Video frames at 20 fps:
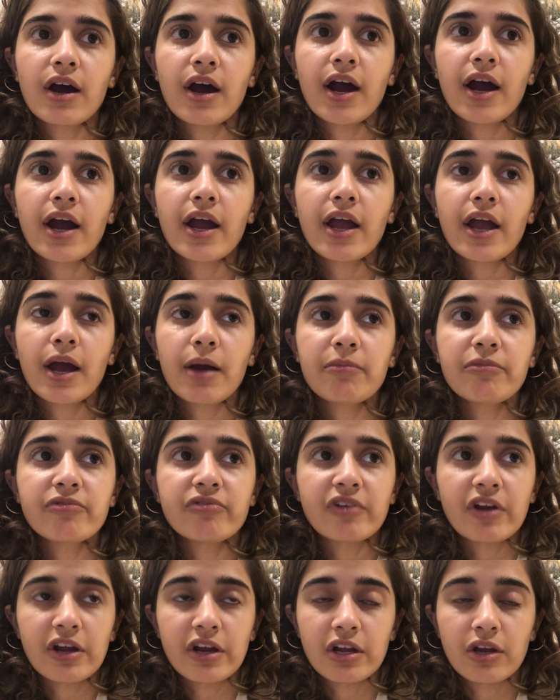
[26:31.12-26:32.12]
am
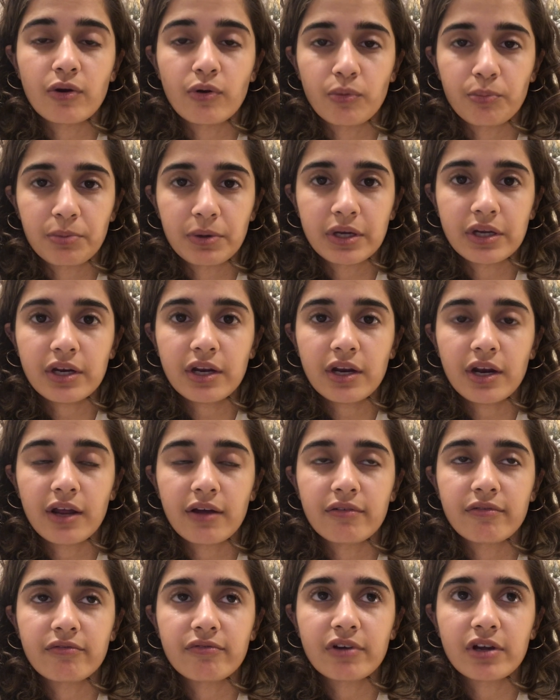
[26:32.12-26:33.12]
very open and
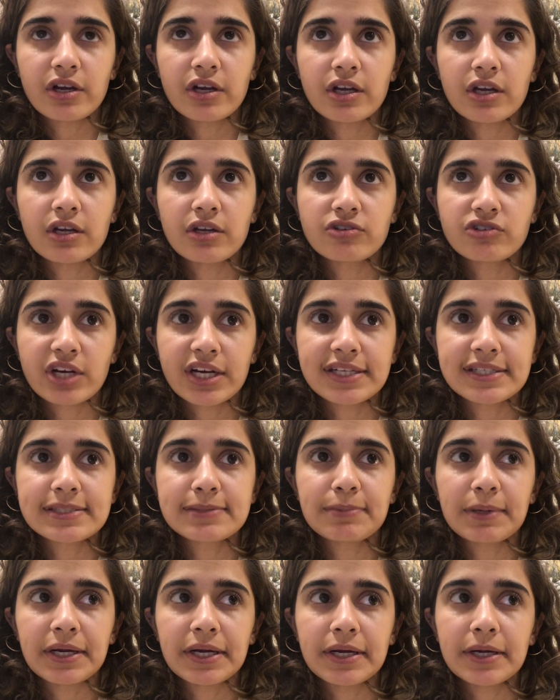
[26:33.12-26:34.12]
I'm very
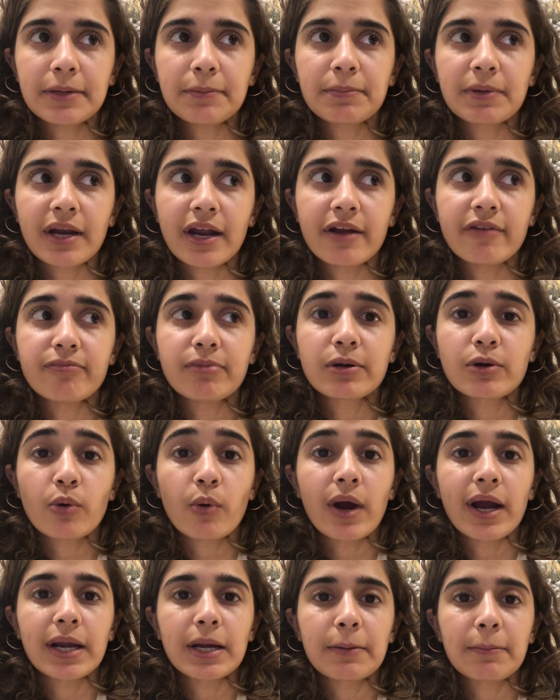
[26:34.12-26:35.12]
transparent, but I've been
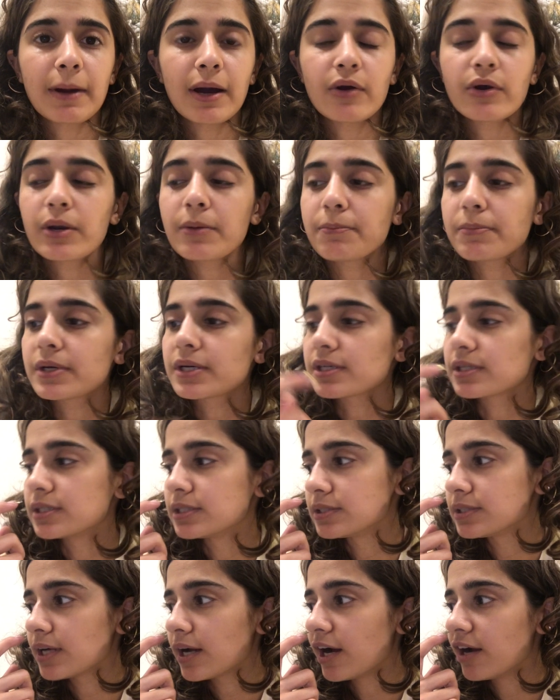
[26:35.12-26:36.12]
quiet about it
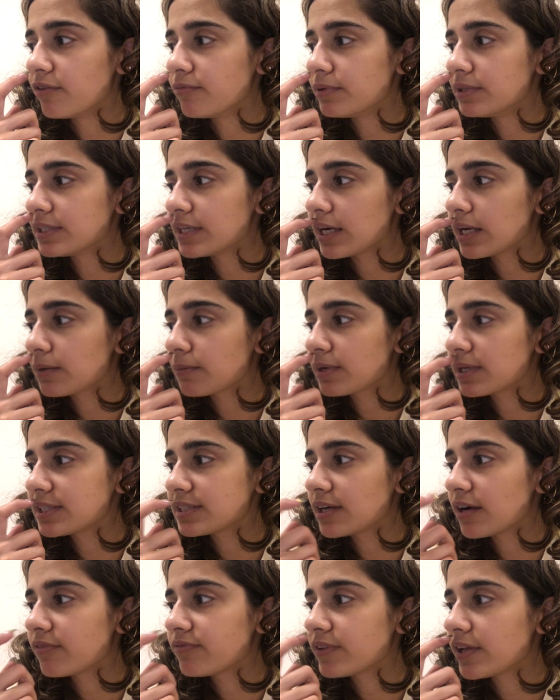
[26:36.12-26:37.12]
because I've been telling
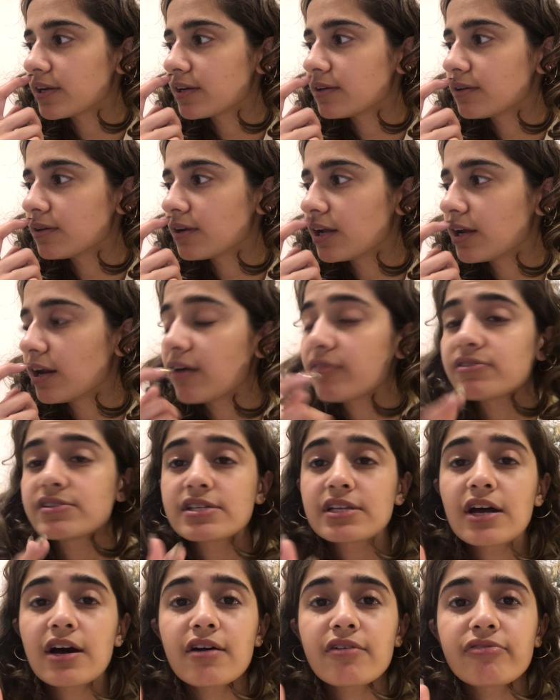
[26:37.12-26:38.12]
myself that enough is
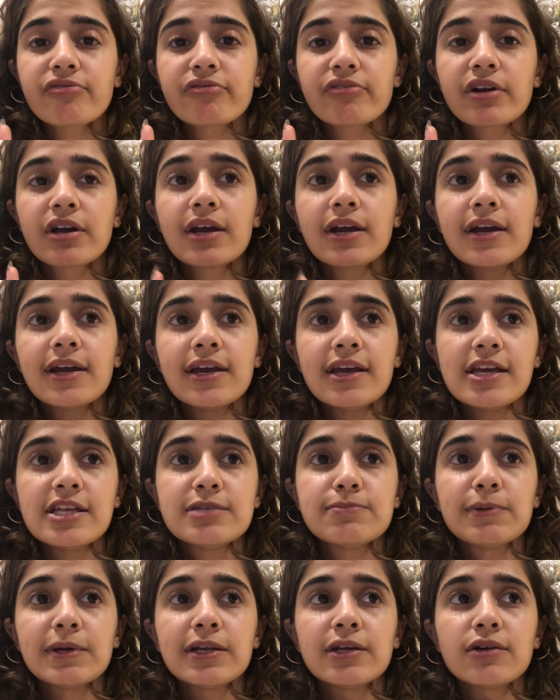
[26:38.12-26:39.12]
enough.
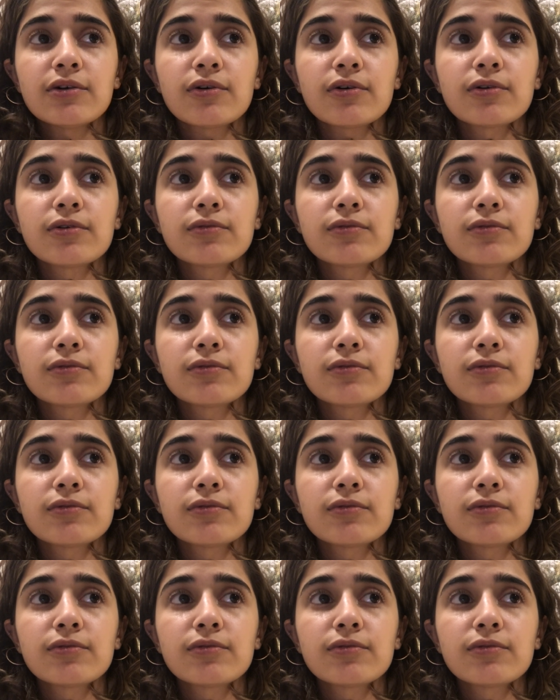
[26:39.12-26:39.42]
It's been